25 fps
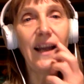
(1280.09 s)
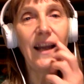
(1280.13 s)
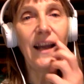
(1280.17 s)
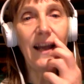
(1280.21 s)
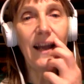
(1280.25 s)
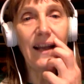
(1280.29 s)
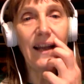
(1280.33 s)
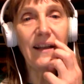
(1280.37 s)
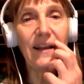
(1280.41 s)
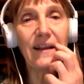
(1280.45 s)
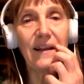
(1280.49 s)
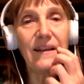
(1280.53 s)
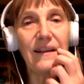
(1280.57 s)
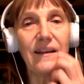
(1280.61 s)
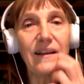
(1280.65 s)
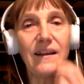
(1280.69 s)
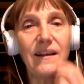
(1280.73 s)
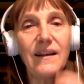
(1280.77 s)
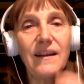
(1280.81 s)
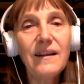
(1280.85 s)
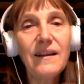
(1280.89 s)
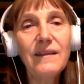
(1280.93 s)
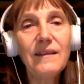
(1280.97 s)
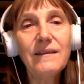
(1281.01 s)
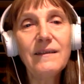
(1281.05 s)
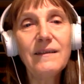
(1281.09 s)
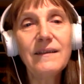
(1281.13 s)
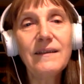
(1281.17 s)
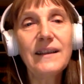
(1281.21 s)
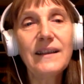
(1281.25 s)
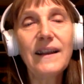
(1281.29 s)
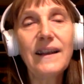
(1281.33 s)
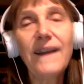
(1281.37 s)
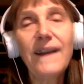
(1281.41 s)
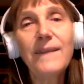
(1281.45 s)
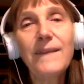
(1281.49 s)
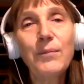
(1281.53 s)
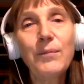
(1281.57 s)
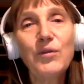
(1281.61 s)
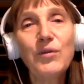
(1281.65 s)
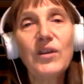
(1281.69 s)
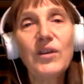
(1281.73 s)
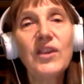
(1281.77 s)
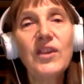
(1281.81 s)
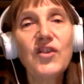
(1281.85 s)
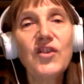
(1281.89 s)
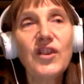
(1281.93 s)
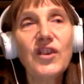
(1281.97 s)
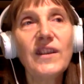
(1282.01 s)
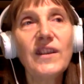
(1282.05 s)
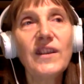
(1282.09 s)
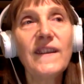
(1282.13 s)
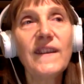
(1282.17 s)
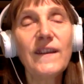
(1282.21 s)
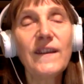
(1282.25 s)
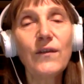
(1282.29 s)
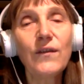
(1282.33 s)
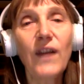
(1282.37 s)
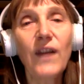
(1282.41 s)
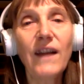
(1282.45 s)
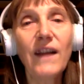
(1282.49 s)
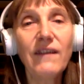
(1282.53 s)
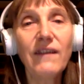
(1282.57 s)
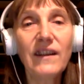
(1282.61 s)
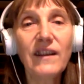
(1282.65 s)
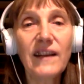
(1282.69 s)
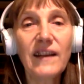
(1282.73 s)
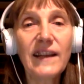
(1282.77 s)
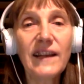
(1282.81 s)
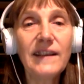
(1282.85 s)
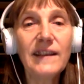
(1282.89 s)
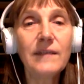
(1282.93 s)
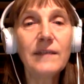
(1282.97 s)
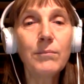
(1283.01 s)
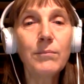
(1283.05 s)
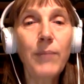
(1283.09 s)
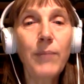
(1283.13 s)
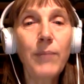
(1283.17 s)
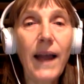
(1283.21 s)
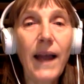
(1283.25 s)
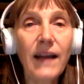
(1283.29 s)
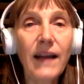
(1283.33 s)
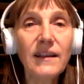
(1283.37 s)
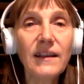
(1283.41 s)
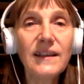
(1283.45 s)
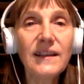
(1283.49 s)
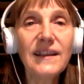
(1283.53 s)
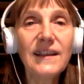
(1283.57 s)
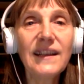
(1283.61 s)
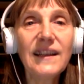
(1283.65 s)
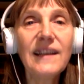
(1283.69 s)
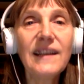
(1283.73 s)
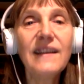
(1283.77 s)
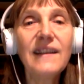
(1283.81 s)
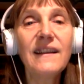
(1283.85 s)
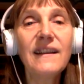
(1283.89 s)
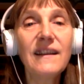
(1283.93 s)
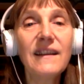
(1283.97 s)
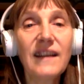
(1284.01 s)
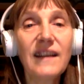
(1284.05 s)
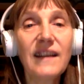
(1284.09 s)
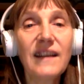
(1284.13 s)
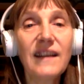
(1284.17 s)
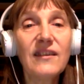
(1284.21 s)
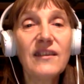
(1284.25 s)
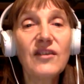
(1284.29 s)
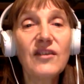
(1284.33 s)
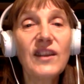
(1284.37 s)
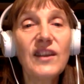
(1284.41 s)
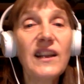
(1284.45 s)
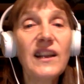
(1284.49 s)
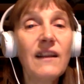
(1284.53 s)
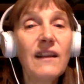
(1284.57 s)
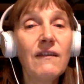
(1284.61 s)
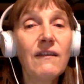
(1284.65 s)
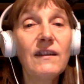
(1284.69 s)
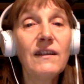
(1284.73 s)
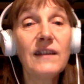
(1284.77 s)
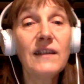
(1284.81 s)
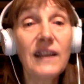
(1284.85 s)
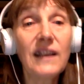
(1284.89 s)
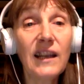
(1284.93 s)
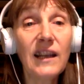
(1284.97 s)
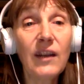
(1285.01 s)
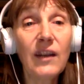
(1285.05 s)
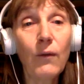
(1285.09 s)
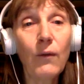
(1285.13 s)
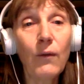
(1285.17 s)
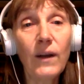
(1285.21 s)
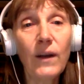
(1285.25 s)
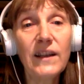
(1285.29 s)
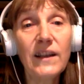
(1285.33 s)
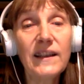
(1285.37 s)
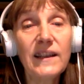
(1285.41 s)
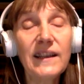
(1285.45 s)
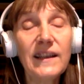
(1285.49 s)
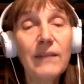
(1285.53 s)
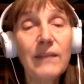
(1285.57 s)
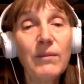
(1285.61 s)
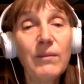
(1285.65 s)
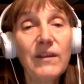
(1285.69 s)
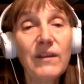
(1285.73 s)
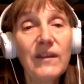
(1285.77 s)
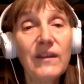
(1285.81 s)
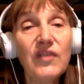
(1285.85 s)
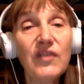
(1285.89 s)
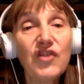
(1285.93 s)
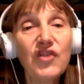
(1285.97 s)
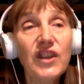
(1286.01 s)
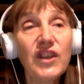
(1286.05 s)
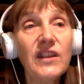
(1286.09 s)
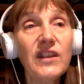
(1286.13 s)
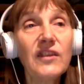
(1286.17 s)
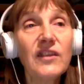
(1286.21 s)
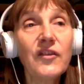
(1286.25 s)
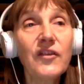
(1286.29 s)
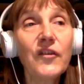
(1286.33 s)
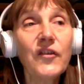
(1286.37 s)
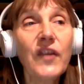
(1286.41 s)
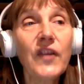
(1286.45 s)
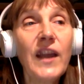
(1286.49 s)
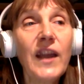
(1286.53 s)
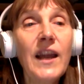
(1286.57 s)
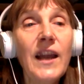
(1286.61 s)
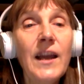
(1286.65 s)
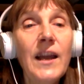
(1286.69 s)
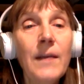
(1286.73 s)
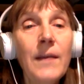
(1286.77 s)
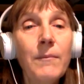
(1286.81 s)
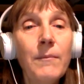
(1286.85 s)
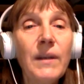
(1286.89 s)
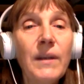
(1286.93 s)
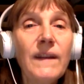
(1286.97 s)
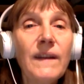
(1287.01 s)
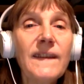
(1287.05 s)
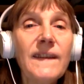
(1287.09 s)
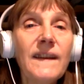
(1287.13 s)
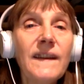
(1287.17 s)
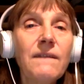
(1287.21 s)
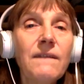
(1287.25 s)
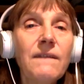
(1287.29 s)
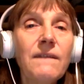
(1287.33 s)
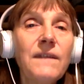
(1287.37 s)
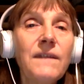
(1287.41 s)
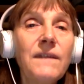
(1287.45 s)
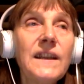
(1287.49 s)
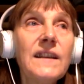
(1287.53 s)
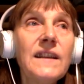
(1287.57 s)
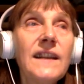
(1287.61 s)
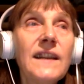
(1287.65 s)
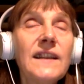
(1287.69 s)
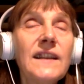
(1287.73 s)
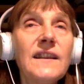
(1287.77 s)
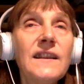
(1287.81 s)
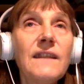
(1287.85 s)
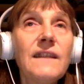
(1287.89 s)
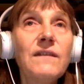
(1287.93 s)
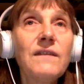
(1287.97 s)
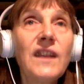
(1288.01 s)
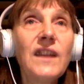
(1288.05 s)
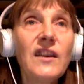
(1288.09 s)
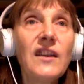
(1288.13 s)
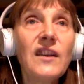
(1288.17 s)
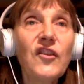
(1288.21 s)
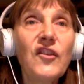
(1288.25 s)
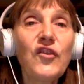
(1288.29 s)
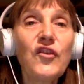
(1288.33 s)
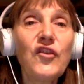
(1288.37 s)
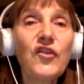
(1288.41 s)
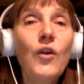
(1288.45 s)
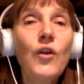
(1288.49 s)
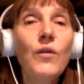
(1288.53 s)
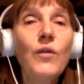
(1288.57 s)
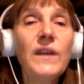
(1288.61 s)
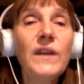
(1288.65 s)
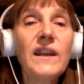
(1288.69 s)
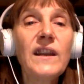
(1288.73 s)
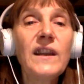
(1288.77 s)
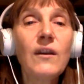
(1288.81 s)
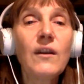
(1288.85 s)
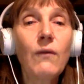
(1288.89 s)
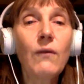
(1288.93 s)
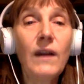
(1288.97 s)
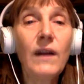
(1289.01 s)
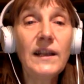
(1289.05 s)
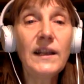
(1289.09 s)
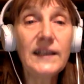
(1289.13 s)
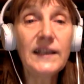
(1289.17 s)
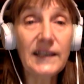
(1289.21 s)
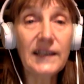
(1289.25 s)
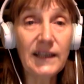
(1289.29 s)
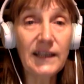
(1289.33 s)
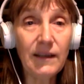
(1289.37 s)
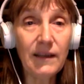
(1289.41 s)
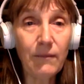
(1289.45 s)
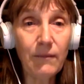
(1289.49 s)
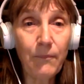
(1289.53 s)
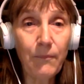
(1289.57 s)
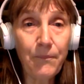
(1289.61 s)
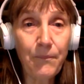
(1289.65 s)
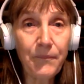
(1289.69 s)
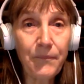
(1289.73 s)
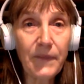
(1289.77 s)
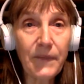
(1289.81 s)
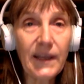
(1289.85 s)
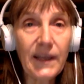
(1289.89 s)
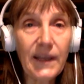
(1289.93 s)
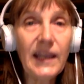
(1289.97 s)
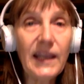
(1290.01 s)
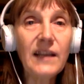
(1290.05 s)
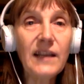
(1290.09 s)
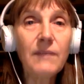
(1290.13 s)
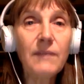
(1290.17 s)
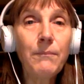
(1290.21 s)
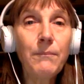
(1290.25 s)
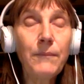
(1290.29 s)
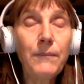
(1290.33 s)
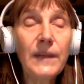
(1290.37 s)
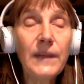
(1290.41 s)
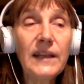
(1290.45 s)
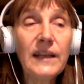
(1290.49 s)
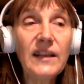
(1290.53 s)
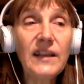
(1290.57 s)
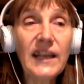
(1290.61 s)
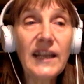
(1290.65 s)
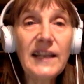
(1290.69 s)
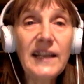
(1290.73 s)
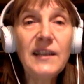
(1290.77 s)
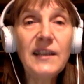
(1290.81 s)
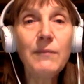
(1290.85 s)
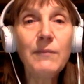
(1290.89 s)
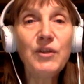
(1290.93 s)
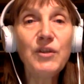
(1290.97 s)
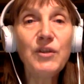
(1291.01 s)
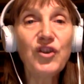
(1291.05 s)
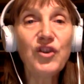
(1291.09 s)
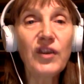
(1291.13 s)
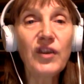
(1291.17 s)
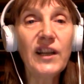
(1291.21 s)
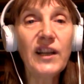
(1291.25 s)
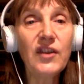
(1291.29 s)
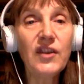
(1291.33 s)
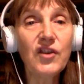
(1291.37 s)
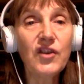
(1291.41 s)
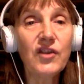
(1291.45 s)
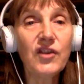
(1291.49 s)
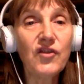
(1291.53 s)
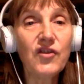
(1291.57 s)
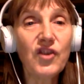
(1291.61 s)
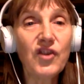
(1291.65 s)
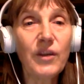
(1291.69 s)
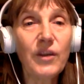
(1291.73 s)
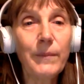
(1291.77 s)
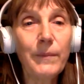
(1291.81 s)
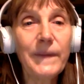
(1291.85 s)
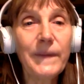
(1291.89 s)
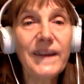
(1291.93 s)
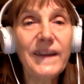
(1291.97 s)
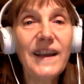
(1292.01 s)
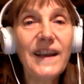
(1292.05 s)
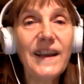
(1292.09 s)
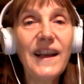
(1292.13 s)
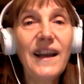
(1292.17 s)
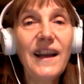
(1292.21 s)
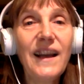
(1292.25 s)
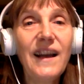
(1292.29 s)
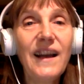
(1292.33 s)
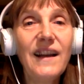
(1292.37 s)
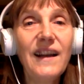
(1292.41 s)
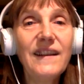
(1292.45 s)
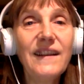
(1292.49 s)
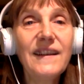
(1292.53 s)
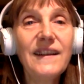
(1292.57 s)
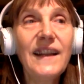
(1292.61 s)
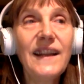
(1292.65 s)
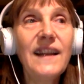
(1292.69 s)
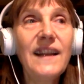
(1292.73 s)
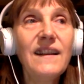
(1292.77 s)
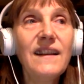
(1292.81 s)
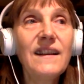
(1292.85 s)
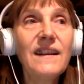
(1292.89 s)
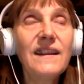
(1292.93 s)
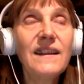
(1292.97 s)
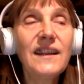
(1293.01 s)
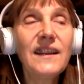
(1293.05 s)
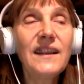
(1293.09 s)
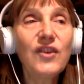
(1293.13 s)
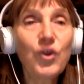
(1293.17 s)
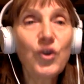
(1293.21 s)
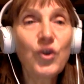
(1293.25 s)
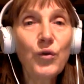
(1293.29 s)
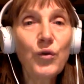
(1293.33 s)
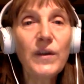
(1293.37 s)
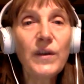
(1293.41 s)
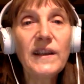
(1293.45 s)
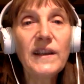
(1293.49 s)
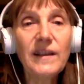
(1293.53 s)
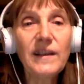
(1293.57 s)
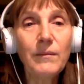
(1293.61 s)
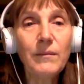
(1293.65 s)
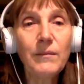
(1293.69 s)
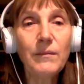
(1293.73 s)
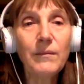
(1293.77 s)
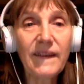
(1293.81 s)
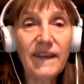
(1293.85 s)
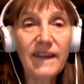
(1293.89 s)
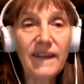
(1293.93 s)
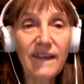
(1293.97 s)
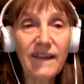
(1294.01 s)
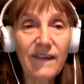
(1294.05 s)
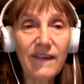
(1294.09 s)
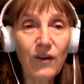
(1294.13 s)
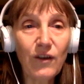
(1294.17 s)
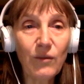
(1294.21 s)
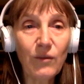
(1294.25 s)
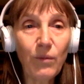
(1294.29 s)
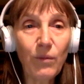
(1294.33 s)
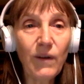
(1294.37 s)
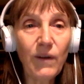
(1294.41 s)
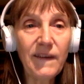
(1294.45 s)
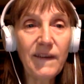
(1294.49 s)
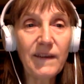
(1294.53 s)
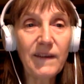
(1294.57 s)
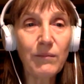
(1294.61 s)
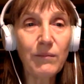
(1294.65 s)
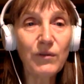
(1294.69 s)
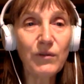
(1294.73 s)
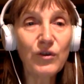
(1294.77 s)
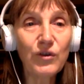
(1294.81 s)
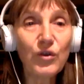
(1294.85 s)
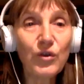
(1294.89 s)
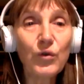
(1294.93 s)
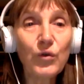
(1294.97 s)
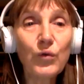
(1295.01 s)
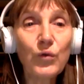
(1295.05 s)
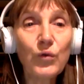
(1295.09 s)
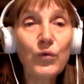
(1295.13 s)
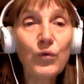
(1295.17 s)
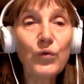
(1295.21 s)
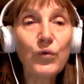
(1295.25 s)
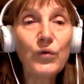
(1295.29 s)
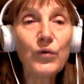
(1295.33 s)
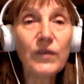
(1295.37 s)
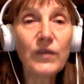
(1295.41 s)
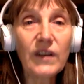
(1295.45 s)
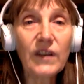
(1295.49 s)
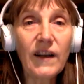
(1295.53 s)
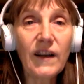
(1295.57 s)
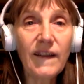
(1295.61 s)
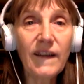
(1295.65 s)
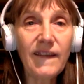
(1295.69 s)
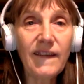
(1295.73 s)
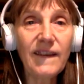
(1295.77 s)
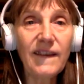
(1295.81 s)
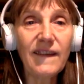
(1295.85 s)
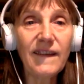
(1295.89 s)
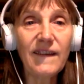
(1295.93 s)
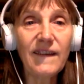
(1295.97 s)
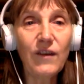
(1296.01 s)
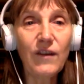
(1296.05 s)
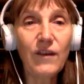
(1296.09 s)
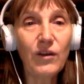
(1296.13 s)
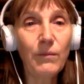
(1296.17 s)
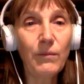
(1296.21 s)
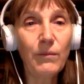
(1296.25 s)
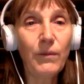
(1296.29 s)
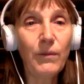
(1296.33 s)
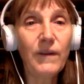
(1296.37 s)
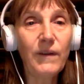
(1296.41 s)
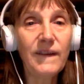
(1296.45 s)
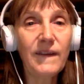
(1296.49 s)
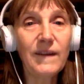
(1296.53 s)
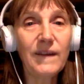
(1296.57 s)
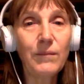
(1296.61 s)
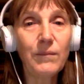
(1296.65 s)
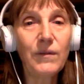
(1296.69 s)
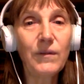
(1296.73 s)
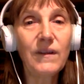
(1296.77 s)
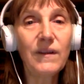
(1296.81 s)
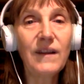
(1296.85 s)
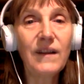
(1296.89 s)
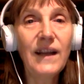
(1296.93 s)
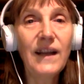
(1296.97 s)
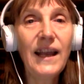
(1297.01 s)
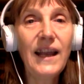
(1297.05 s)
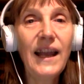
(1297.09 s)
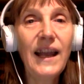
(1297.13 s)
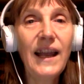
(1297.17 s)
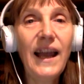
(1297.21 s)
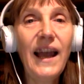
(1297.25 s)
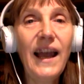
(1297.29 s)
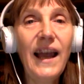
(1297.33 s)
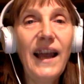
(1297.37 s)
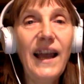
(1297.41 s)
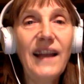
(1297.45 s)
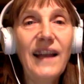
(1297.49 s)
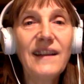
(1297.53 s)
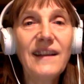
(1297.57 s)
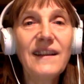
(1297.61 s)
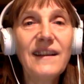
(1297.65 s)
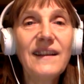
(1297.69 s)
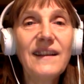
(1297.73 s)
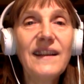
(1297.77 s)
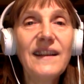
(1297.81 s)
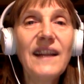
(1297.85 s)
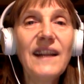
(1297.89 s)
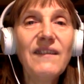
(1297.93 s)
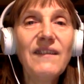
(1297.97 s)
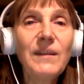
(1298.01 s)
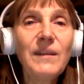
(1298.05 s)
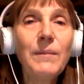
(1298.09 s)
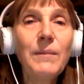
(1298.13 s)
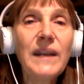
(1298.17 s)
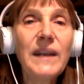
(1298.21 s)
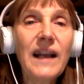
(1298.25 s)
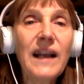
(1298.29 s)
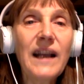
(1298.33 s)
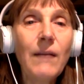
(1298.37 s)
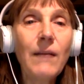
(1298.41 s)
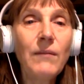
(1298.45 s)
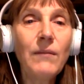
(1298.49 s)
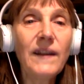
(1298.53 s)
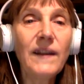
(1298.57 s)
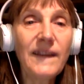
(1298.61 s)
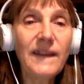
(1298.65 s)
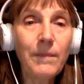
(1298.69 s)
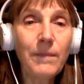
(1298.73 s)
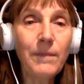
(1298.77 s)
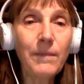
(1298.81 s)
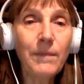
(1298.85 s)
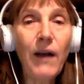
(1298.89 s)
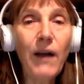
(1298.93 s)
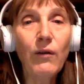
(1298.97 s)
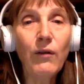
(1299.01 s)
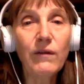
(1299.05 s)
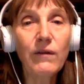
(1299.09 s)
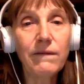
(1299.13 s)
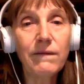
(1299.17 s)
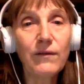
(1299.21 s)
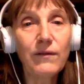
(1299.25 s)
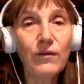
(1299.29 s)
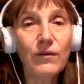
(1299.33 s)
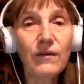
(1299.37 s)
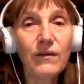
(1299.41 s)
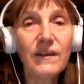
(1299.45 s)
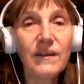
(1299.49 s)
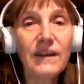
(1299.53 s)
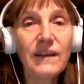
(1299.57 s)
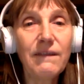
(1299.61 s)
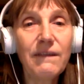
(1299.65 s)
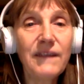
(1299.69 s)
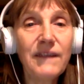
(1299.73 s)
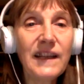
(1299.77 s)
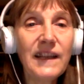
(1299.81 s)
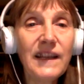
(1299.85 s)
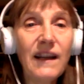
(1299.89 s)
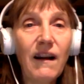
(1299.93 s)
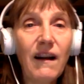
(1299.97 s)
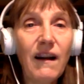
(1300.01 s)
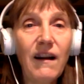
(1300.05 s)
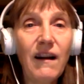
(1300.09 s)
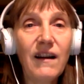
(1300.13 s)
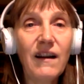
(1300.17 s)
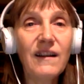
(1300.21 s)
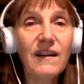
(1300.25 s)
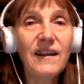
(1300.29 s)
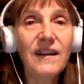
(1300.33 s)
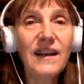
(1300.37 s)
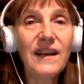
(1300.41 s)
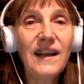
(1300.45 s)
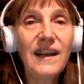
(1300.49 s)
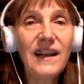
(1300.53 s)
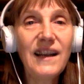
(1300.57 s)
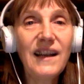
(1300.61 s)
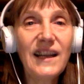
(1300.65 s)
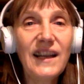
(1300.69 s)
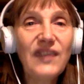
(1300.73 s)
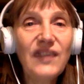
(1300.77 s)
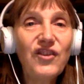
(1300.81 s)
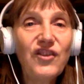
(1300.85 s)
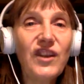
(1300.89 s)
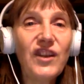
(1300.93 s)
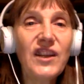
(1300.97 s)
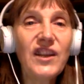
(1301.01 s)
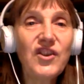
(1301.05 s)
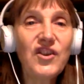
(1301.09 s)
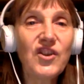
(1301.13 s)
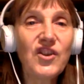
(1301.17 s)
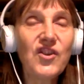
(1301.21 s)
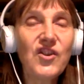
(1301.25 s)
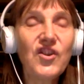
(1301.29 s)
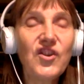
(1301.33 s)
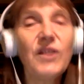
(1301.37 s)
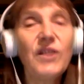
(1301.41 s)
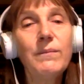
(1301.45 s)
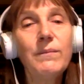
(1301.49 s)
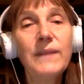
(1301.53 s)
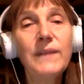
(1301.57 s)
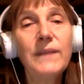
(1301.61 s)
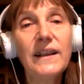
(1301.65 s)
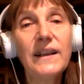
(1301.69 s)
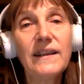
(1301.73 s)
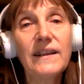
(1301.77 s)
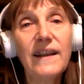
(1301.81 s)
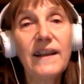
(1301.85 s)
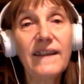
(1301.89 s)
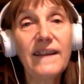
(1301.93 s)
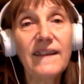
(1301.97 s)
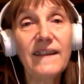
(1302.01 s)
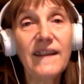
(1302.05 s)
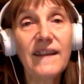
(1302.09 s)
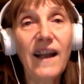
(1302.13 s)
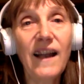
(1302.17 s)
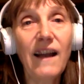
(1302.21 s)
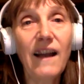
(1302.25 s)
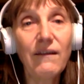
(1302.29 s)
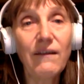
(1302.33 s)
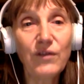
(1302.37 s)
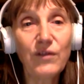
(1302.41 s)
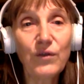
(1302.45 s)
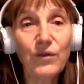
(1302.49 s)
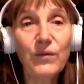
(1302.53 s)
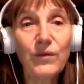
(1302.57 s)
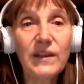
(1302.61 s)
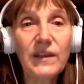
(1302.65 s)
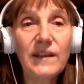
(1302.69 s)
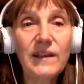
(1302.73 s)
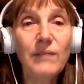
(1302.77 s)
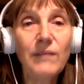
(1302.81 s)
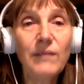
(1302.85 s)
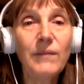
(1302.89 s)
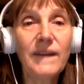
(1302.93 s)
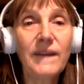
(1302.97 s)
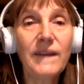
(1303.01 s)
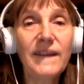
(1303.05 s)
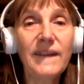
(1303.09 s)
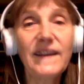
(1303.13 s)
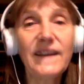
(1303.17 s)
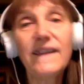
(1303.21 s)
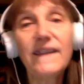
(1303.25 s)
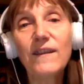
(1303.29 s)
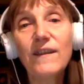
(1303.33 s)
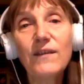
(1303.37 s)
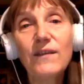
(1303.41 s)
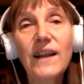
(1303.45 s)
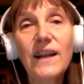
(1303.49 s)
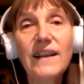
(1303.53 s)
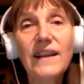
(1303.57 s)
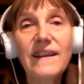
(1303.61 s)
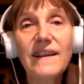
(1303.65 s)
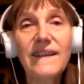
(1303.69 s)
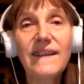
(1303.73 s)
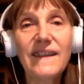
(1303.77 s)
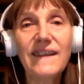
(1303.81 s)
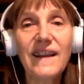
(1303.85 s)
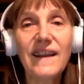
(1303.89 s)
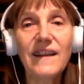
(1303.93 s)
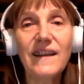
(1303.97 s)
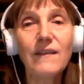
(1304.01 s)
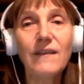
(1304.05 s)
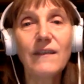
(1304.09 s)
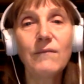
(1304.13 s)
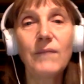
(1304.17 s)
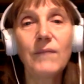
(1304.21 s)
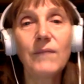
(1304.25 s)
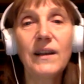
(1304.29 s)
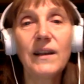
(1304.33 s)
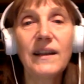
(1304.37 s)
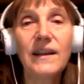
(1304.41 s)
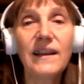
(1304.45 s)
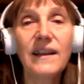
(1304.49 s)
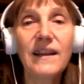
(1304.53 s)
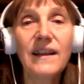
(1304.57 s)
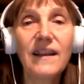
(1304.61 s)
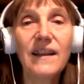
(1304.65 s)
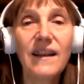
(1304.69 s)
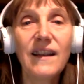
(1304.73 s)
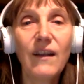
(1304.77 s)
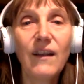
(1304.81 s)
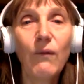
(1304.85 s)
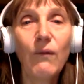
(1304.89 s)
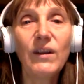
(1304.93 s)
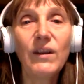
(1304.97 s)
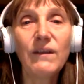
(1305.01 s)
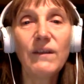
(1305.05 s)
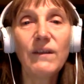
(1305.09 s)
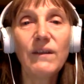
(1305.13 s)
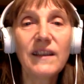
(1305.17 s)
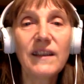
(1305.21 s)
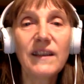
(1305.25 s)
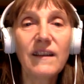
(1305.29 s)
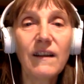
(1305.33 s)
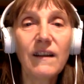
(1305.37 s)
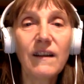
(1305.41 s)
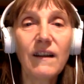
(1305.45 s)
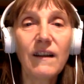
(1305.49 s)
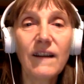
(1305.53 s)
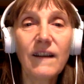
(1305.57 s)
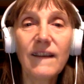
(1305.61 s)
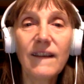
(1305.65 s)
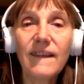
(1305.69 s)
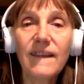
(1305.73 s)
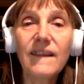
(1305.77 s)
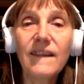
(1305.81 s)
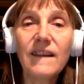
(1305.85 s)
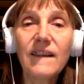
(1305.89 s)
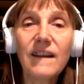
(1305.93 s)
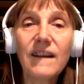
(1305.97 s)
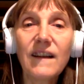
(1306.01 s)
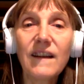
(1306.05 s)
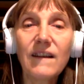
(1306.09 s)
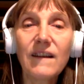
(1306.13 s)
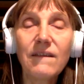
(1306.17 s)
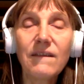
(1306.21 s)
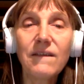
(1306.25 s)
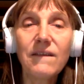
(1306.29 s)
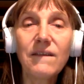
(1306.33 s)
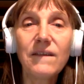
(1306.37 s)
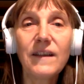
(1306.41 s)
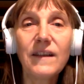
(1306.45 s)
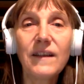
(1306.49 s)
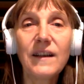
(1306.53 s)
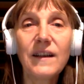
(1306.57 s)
And the aspiration is to have a greater parity, greater equality between genders, because I feel that if there is no equality in intimate relationships, then the true intimacy is not possible. True trust is not possible. And then we become less powerful if we are in a relationship that doesn't have true intimacy. So that is kind of one of the thoughts of